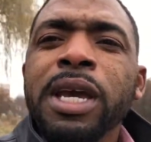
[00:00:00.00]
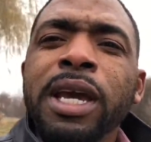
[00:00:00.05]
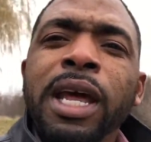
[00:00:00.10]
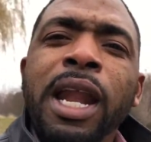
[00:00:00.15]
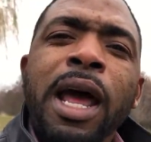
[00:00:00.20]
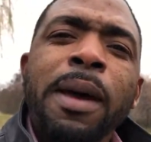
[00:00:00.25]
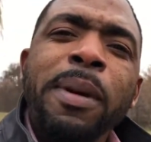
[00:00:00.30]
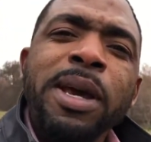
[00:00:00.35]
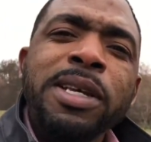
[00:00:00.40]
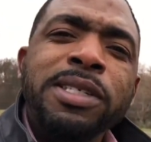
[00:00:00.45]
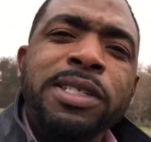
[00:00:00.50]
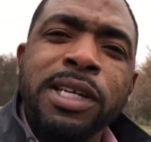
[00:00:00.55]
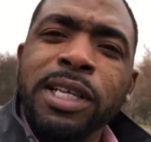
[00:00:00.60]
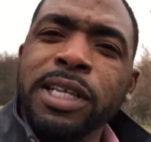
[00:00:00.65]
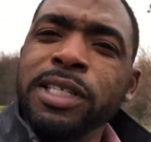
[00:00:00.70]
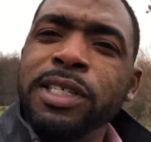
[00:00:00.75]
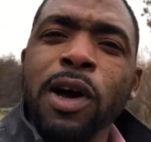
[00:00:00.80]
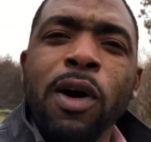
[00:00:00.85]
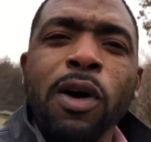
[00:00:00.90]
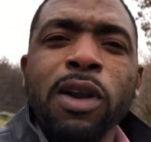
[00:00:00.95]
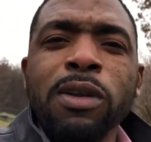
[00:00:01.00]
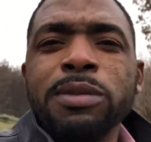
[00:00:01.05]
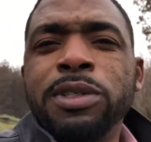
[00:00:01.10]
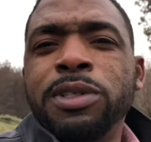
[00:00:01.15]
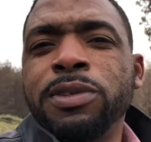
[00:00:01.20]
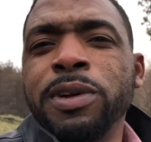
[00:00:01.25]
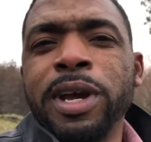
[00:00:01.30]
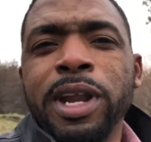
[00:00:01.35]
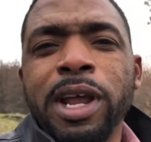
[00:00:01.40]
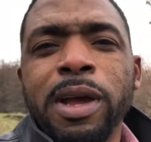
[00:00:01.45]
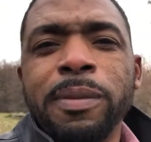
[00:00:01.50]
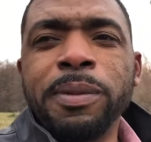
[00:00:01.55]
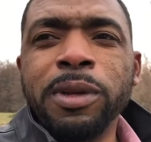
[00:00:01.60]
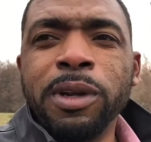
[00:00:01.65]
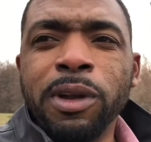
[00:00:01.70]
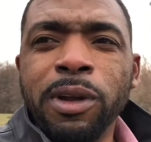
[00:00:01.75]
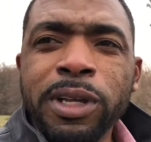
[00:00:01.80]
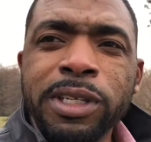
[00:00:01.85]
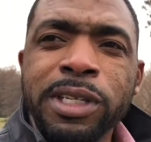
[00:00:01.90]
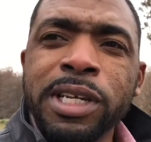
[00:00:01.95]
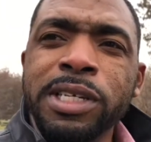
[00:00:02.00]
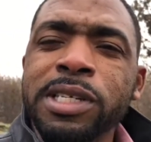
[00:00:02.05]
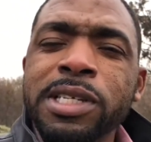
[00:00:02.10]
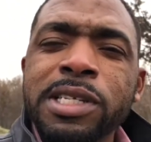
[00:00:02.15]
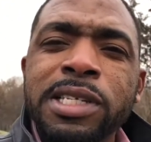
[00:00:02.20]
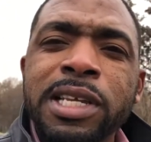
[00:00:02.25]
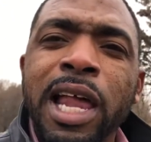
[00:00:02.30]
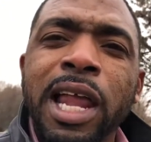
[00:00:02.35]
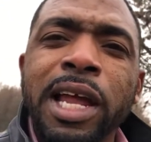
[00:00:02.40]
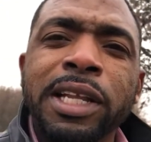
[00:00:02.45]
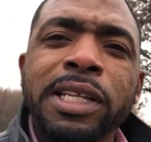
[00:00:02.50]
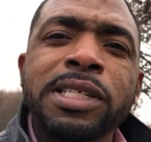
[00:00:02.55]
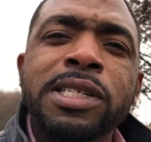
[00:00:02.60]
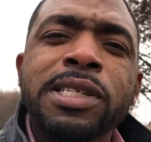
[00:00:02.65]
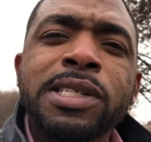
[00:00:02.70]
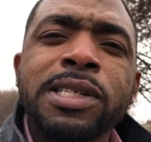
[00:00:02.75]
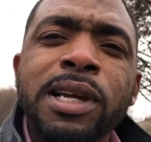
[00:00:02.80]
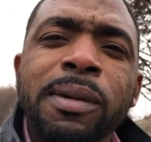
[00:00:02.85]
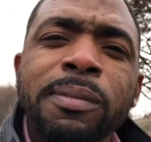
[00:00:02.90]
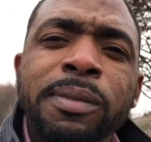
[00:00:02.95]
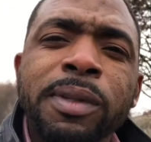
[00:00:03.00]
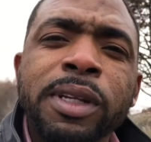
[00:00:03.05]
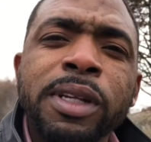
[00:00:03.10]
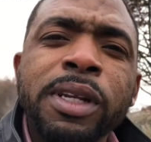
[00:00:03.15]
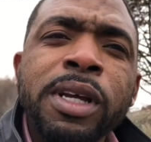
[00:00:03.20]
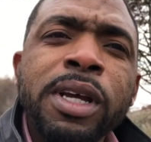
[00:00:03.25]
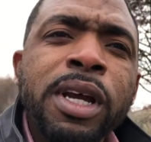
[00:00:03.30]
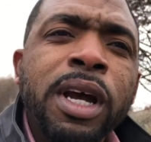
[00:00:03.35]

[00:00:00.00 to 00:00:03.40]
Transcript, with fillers: And I basically told him straight up, you know, it doesn't sound like this is something